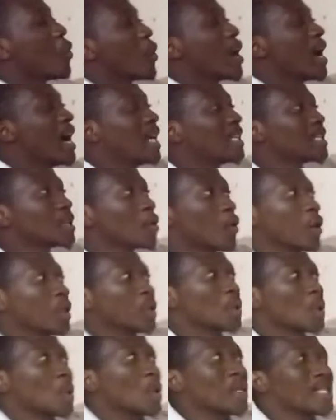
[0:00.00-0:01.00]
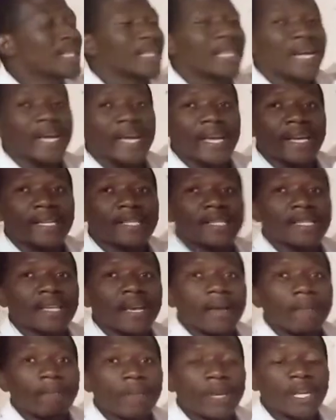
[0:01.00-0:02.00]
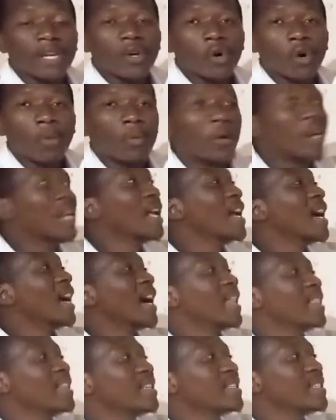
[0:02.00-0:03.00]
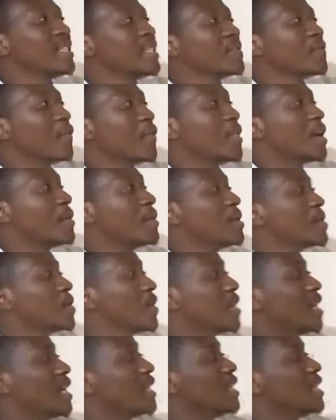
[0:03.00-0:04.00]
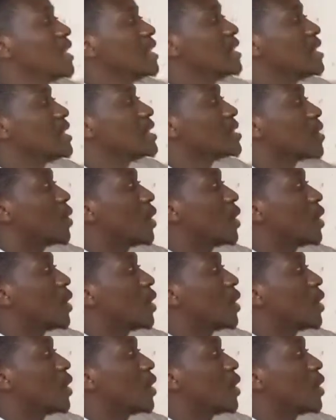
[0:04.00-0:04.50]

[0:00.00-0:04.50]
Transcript: We aren't going to consider x being common, and this is for the reason that it is